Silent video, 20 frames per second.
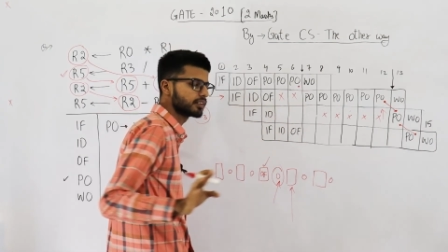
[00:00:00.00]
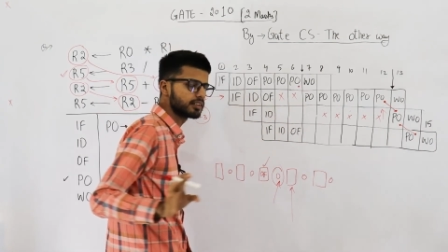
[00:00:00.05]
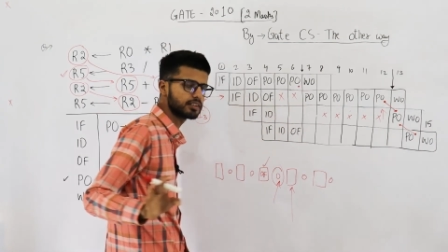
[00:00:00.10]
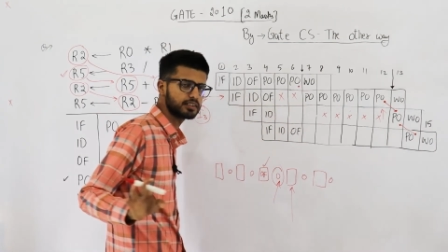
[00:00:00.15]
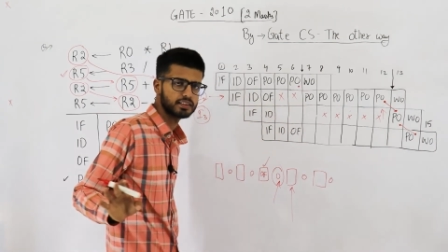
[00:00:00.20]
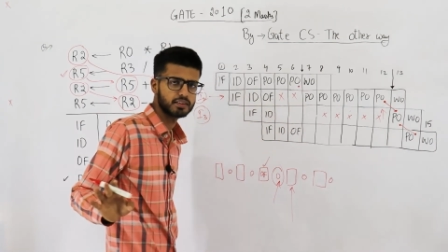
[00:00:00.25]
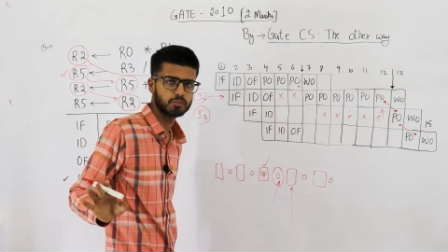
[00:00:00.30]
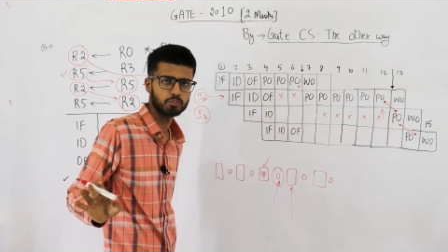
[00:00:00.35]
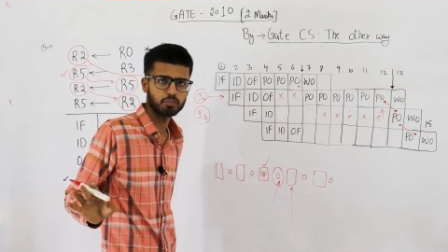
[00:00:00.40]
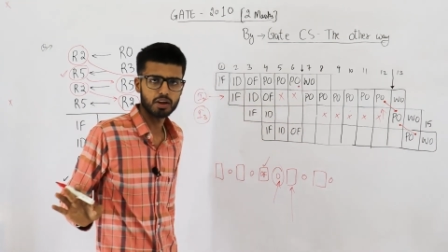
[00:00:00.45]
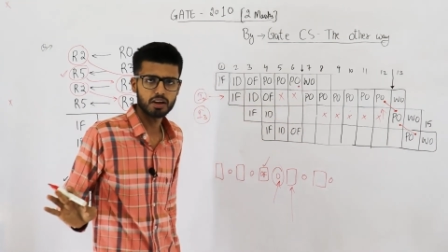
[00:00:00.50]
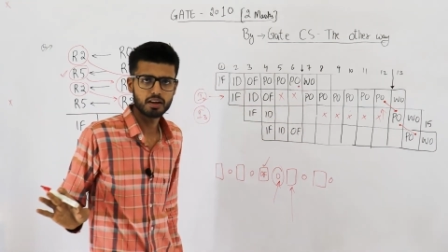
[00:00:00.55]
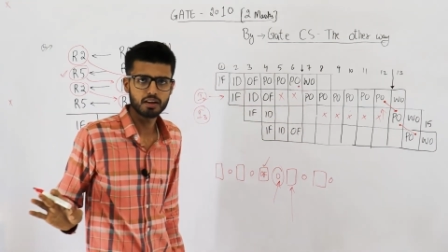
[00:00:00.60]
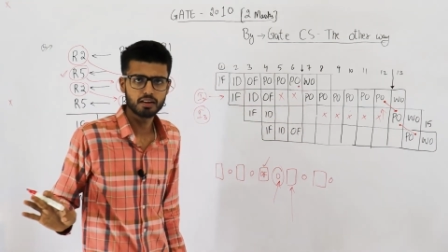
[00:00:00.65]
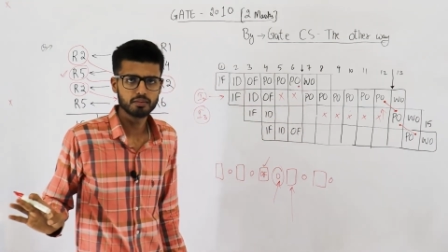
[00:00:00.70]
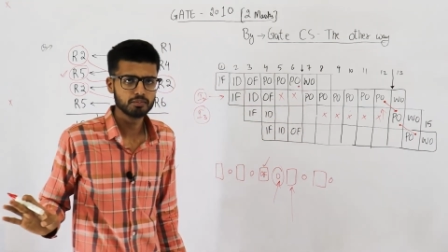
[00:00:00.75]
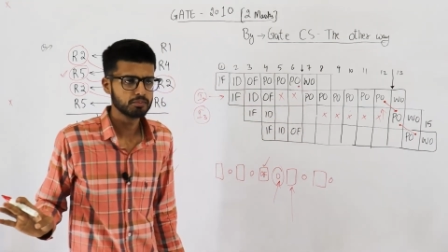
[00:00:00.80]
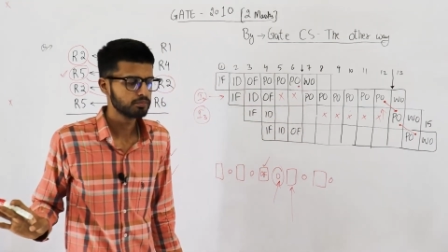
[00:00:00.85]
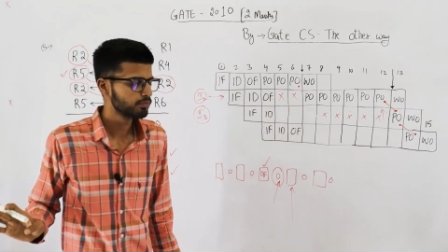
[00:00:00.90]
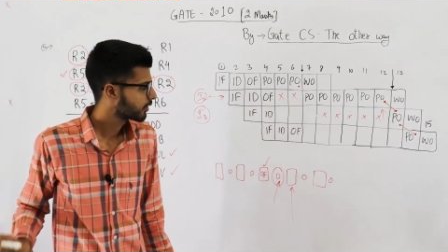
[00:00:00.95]
Simple.
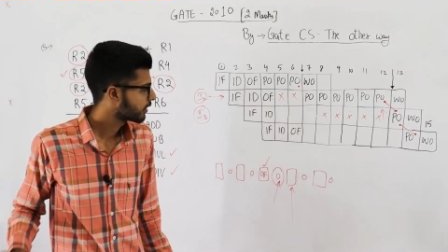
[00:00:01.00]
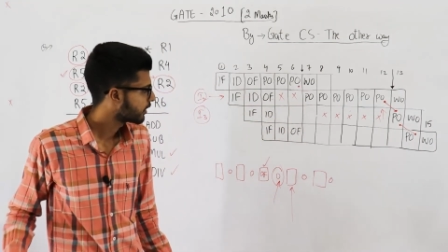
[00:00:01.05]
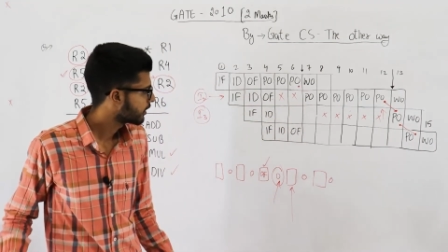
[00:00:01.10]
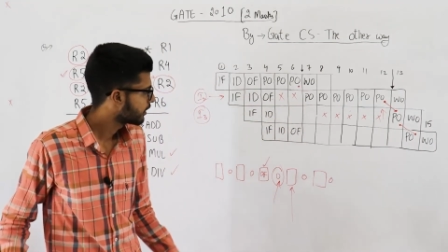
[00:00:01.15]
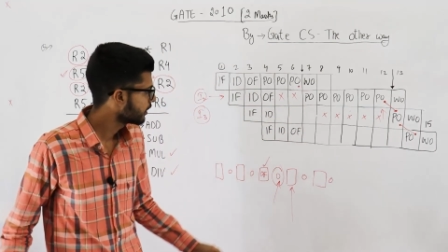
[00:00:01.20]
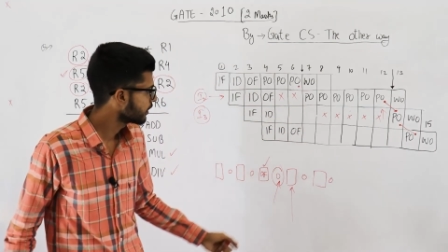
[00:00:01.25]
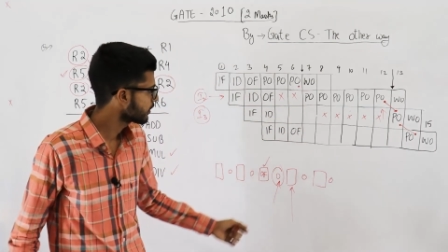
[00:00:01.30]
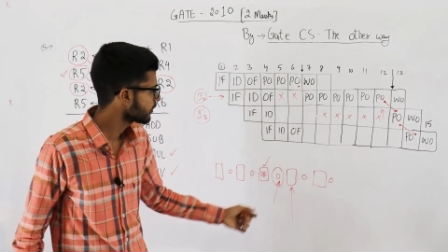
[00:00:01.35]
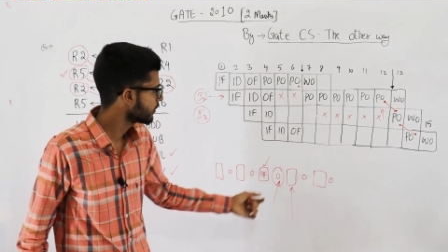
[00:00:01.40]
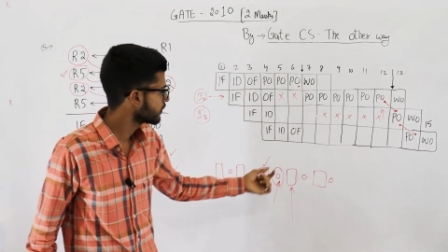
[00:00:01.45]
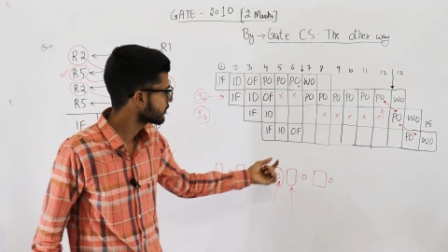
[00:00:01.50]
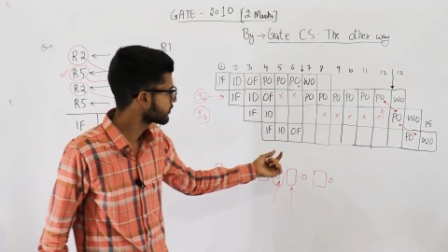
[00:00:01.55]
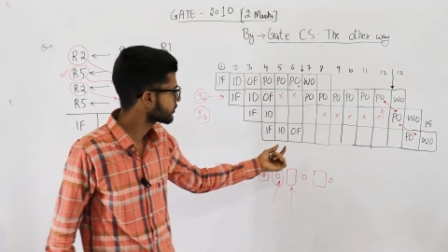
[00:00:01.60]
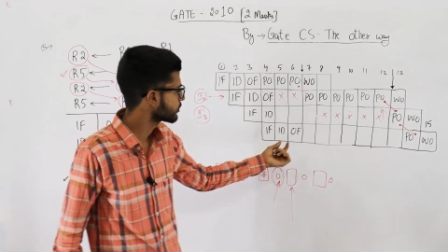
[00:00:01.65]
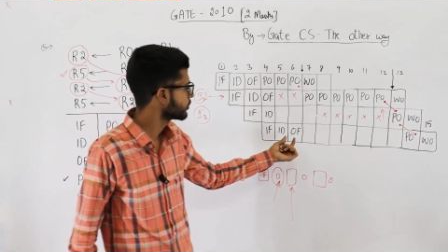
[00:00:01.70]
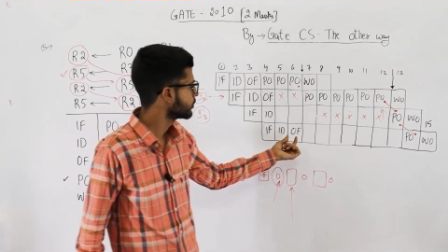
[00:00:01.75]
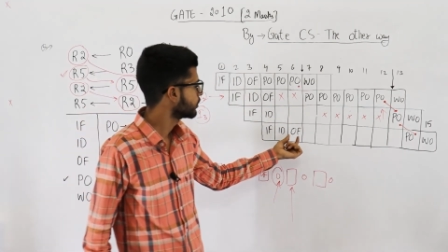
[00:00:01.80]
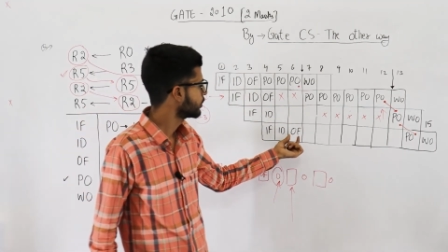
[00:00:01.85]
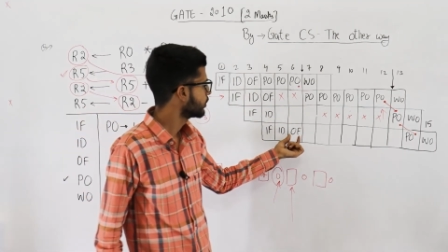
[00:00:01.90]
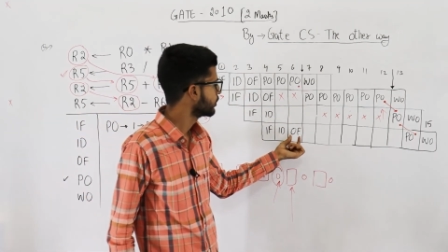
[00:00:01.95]
Here
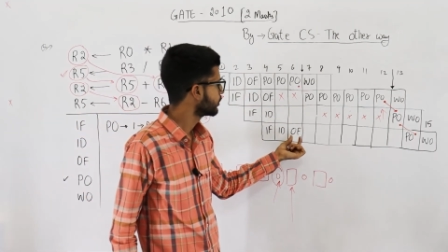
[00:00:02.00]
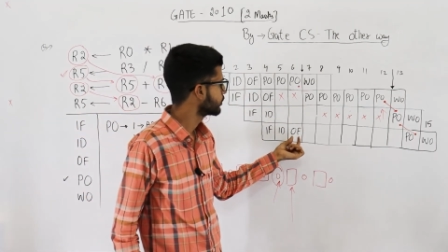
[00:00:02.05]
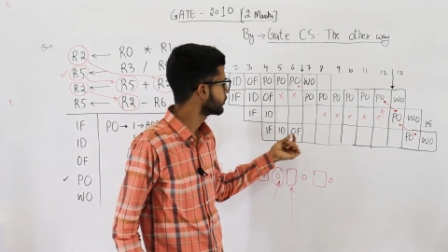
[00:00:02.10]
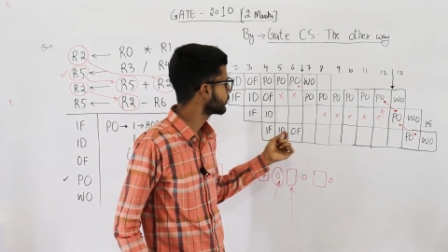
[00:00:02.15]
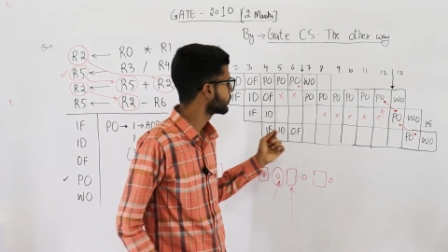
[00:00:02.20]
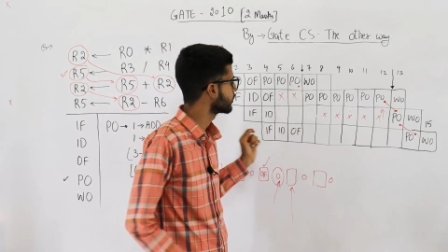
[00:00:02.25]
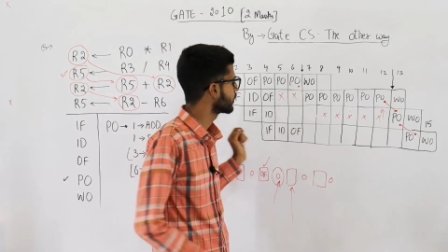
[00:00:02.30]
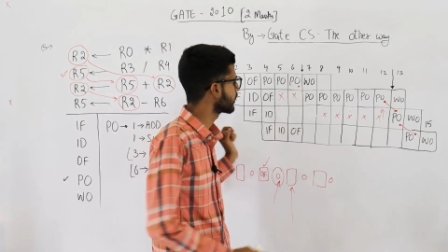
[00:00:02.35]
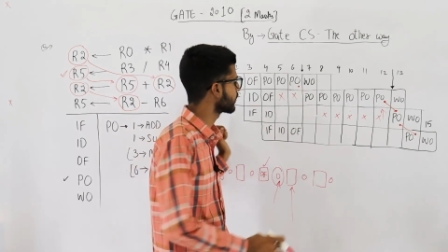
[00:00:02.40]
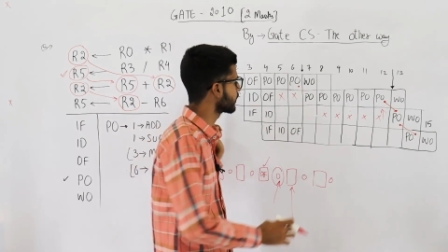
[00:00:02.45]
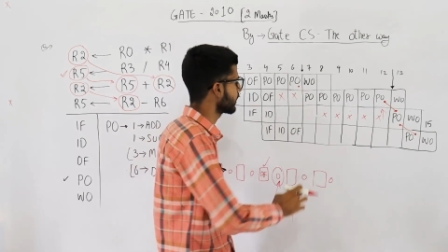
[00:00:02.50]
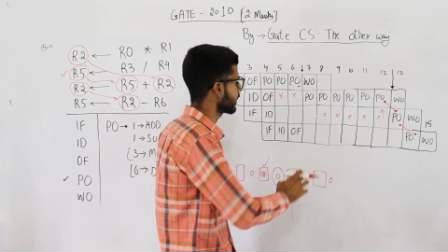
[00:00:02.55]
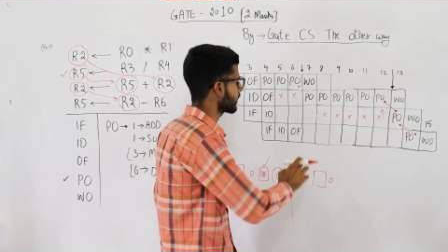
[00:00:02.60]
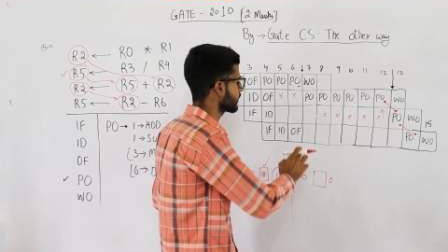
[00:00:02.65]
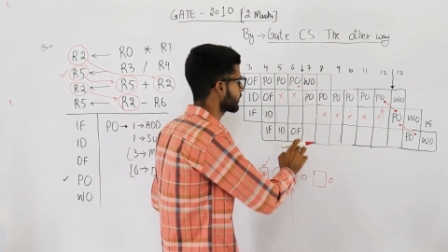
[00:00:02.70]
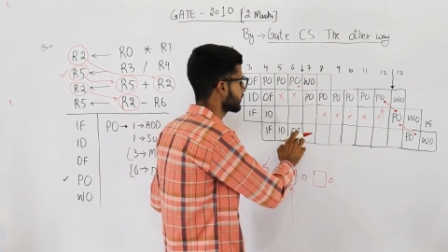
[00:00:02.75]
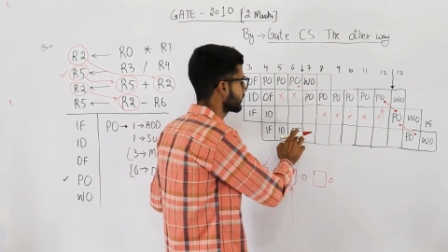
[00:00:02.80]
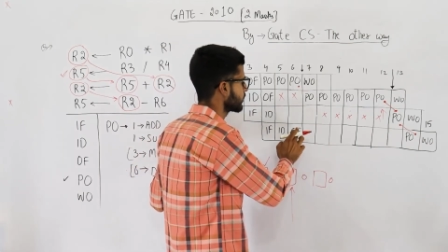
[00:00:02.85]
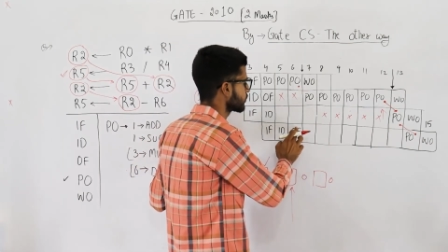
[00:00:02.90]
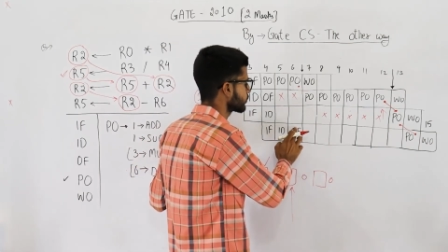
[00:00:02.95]
also, you
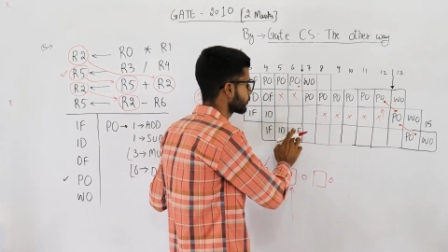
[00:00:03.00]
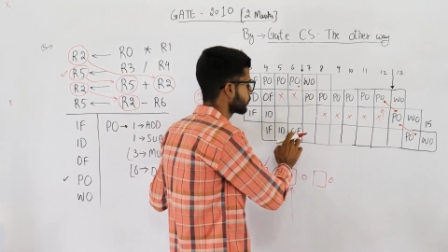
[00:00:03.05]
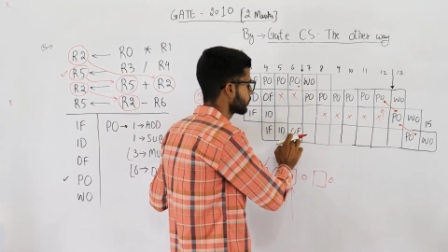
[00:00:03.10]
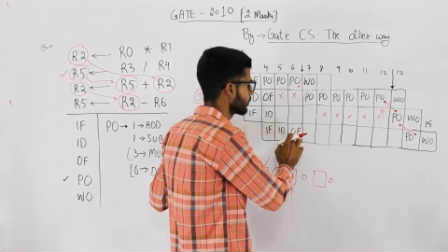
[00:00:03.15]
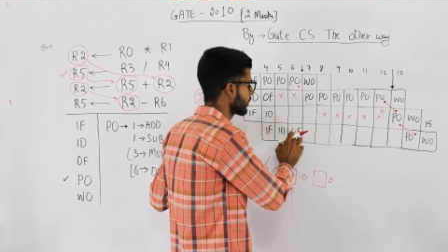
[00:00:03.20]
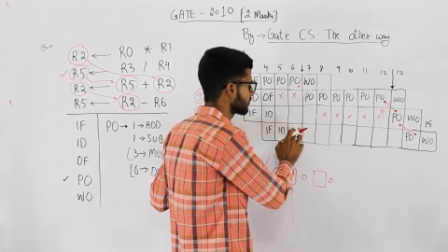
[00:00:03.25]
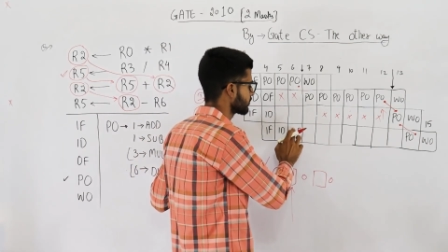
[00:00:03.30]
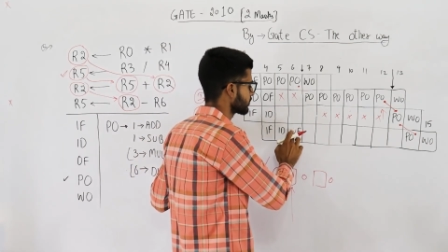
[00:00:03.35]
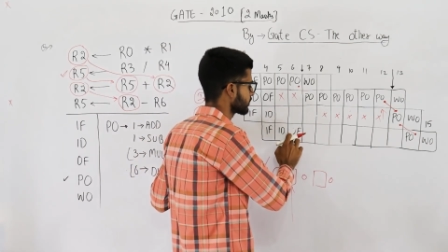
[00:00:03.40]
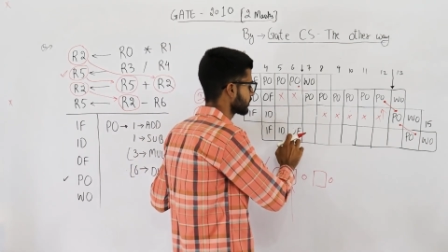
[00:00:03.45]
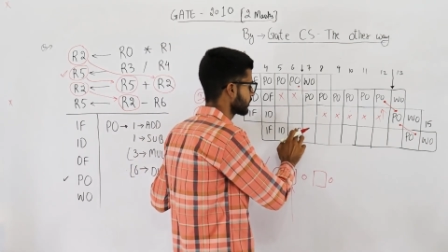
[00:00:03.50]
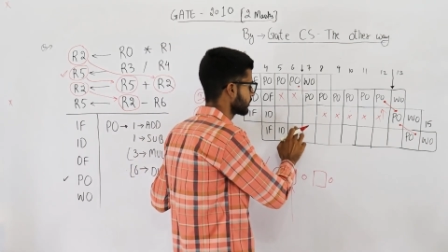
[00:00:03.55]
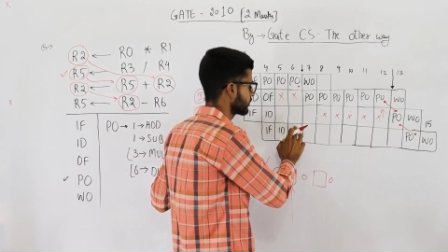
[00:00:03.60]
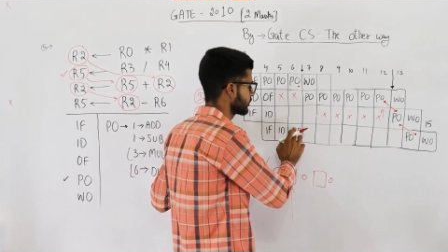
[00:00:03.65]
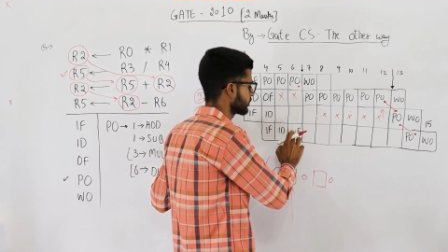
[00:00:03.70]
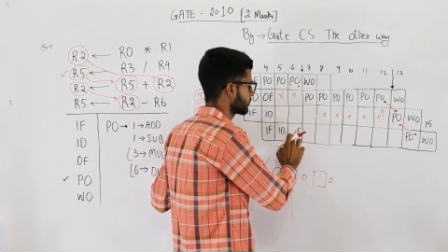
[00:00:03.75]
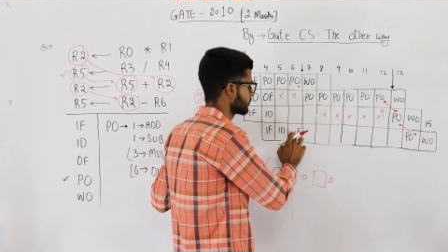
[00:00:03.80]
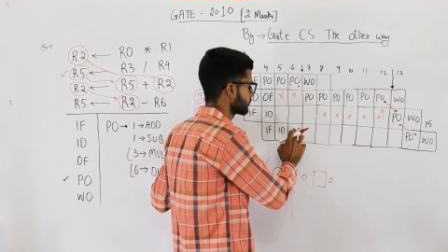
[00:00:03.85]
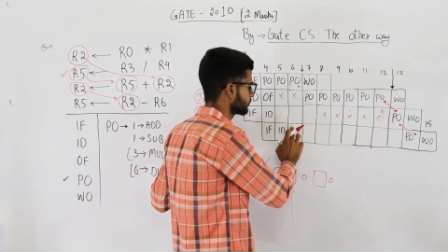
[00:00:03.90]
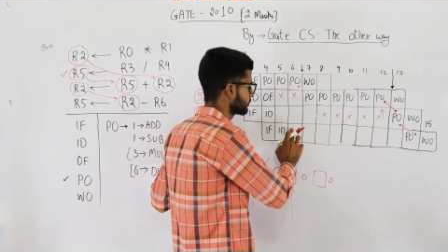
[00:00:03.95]
neglect this OF
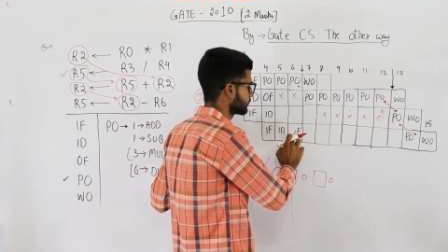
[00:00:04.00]
stage.